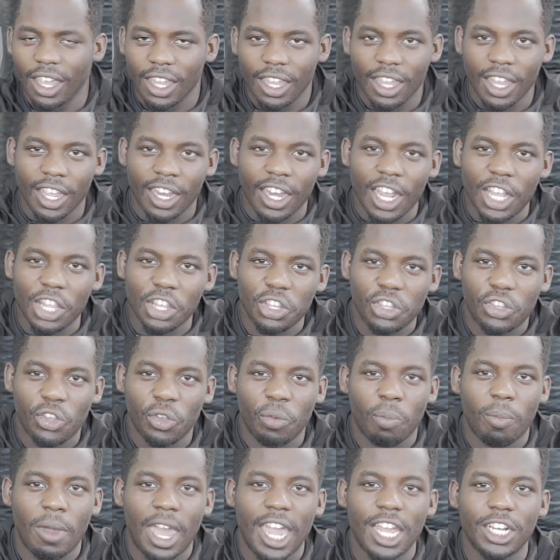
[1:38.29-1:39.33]
yeah, nothing too
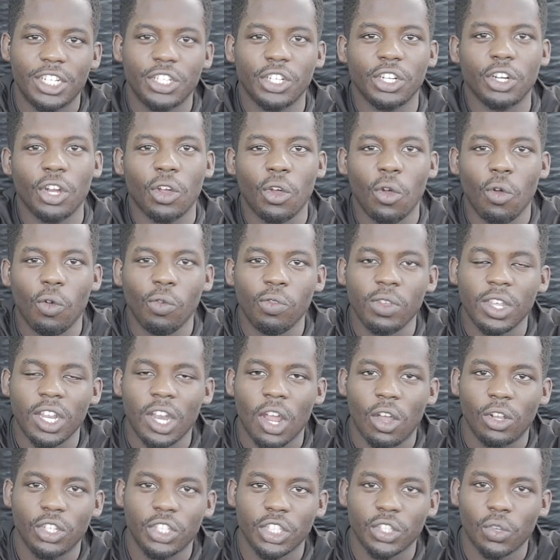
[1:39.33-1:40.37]
major, you
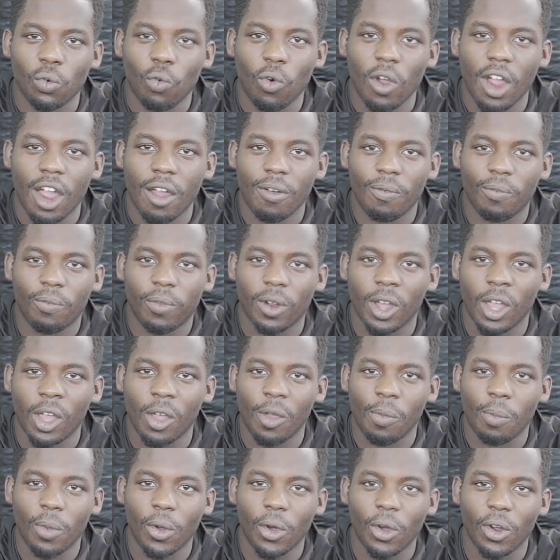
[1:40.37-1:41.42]
know, just where I'm
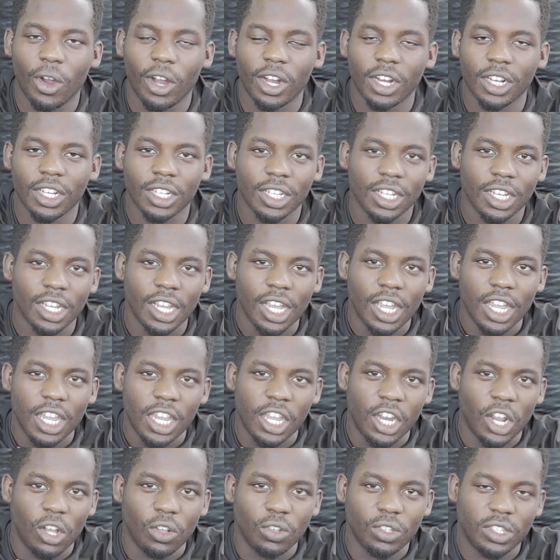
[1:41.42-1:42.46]
from or,
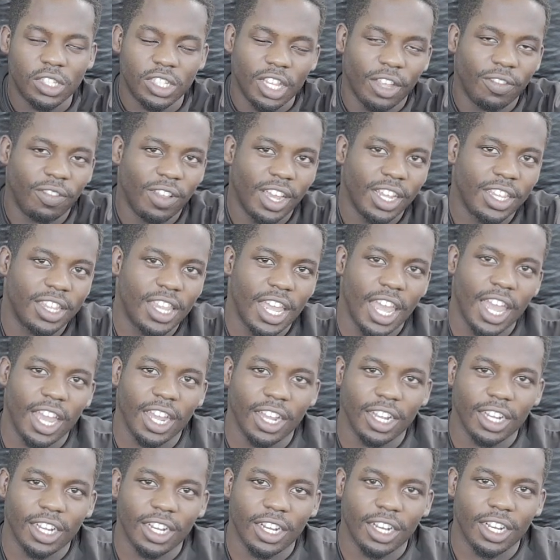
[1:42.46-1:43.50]
you know, stuff like that,
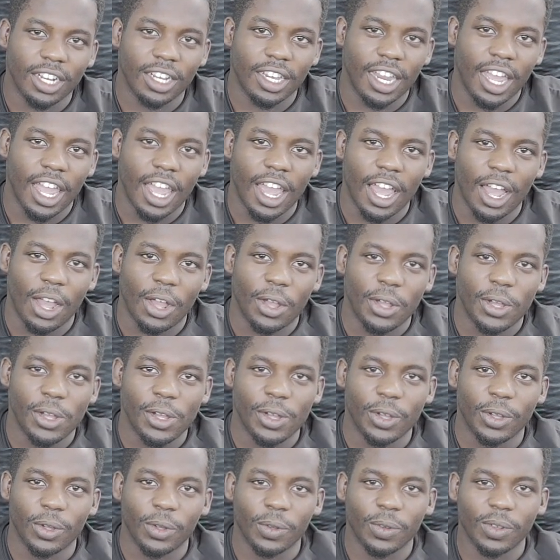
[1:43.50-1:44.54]
that
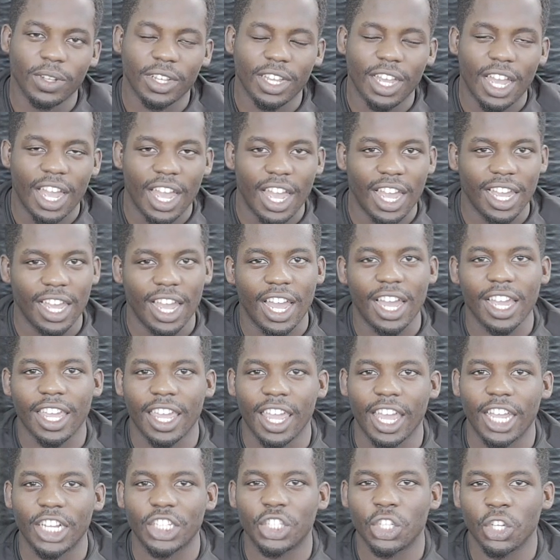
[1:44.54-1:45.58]
I
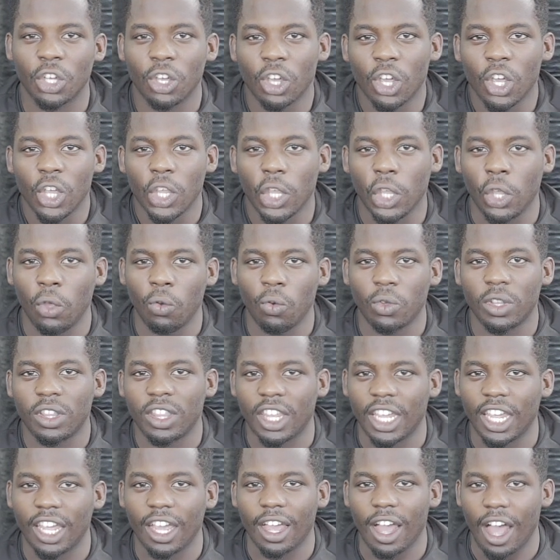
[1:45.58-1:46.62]
guess you would
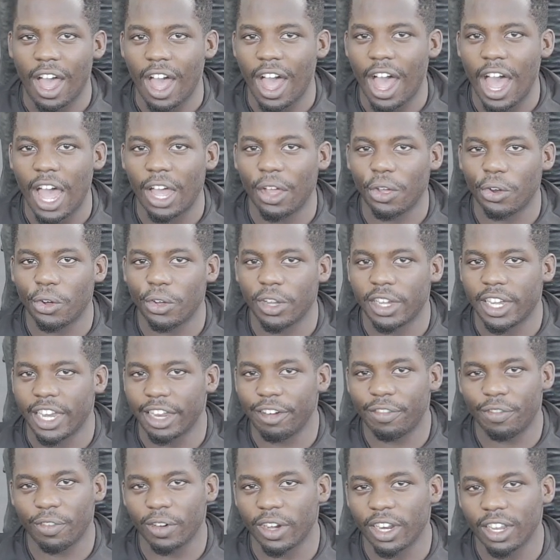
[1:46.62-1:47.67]
think odd or
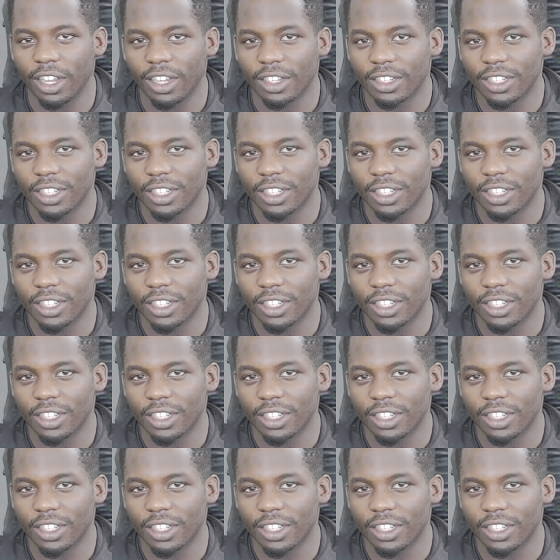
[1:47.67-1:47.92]
different.